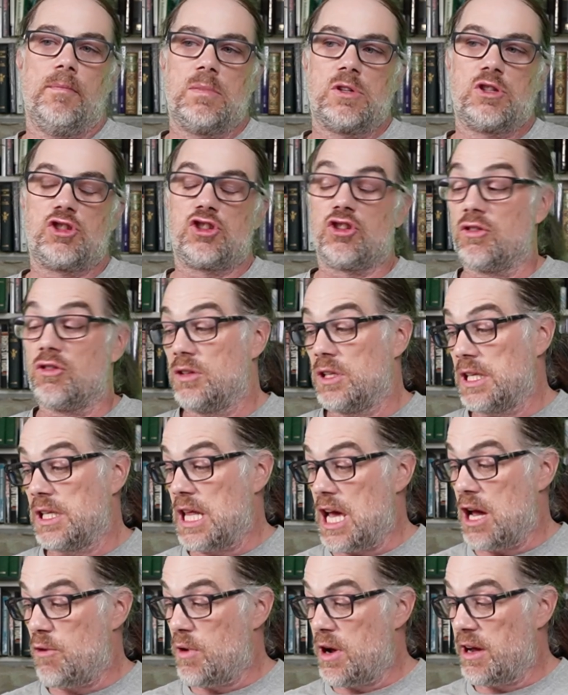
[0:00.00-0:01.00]
Certainly
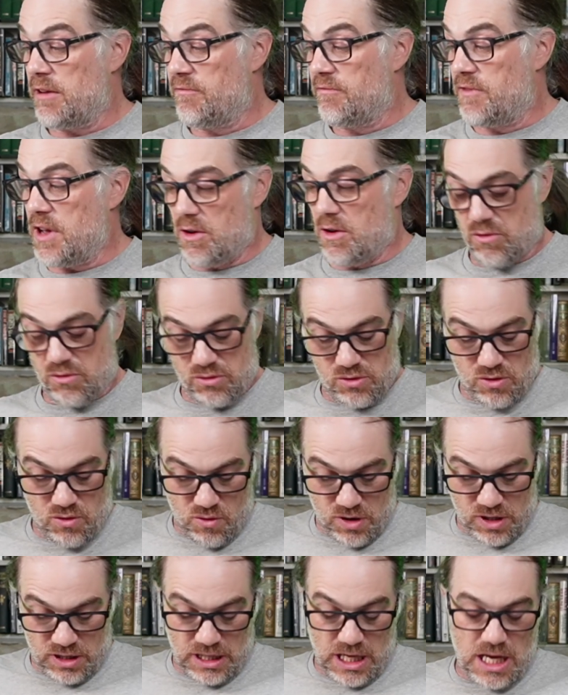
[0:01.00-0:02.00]
that way in federal
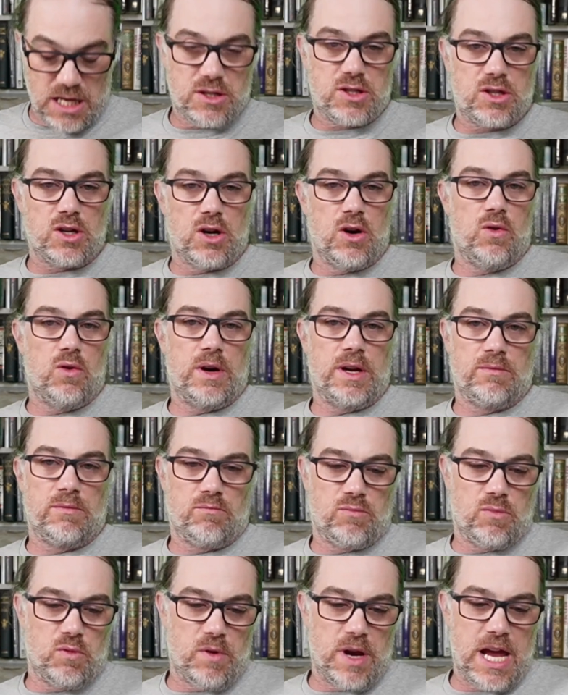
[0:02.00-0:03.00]
court, less so
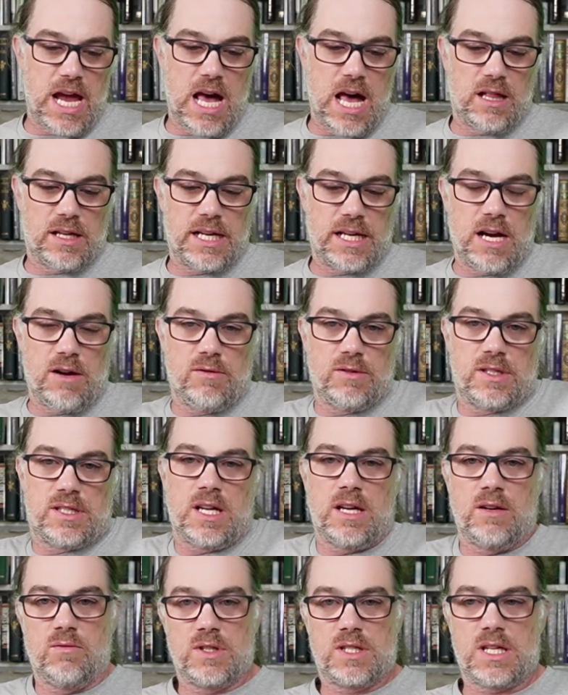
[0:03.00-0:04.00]
in reality, I would
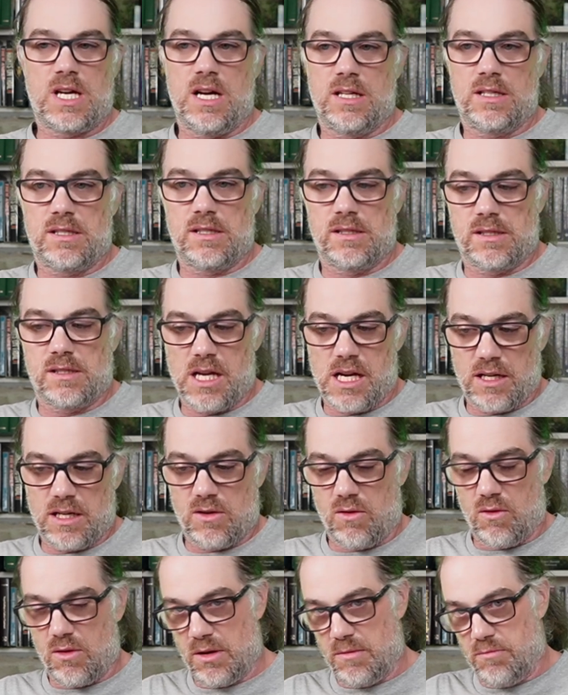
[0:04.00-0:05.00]
say, in Wisconsin state
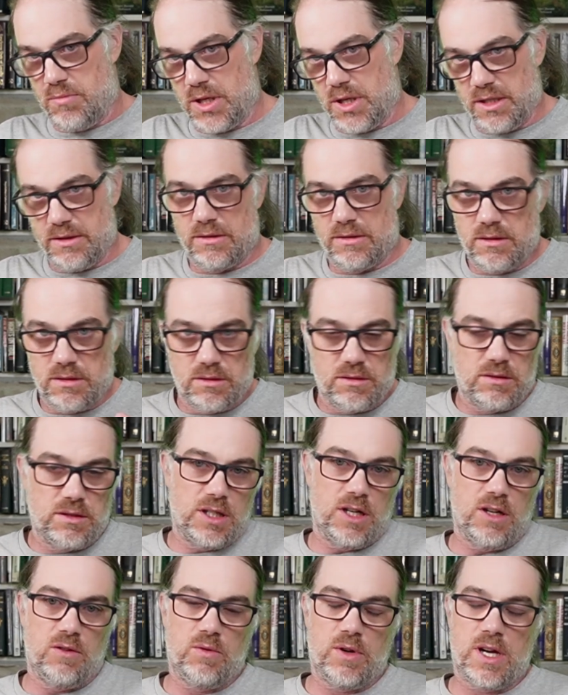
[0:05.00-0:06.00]
court, but,
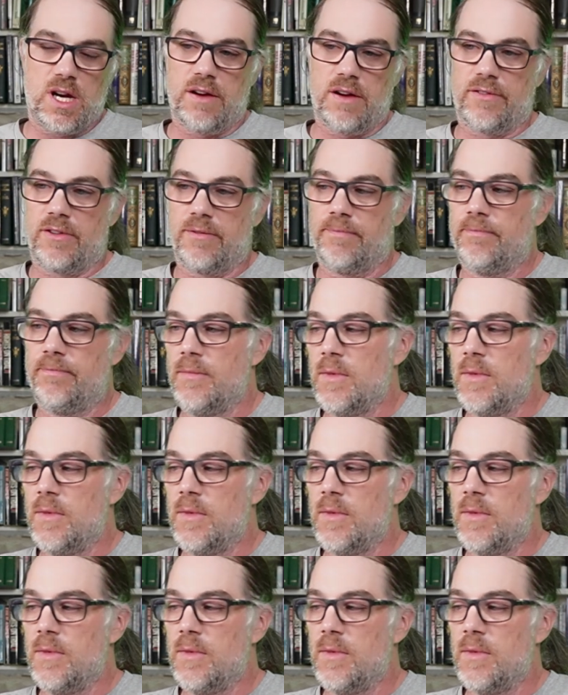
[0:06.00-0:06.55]
whatever.